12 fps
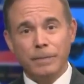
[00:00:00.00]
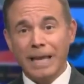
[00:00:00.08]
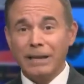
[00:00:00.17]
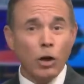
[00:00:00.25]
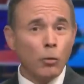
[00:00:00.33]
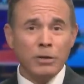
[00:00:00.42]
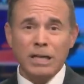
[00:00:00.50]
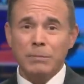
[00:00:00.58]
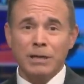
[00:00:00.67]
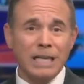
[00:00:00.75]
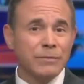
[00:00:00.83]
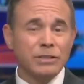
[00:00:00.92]
And nobody
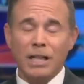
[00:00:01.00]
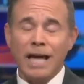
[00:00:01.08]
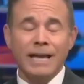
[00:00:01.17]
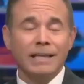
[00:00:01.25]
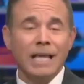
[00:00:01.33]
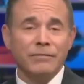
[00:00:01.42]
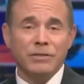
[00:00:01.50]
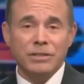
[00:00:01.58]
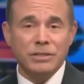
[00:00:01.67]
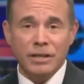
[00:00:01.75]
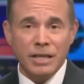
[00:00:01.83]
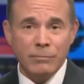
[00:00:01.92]
believes lying
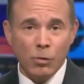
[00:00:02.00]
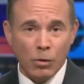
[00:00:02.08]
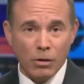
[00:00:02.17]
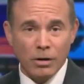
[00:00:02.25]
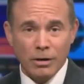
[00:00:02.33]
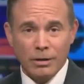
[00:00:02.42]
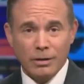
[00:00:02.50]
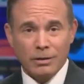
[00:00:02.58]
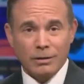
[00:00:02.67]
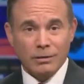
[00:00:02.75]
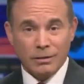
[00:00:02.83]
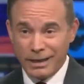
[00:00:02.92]
leftists anymore.
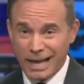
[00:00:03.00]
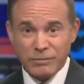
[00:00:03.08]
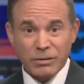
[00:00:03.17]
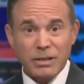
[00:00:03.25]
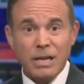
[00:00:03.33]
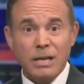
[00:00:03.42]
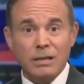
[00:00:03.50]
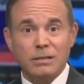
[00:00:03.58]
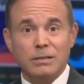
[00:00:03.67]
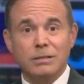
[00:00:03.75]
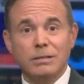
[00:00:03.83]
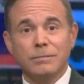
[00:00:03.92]
Not after
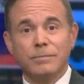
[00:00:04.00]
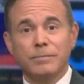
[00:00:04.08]
this.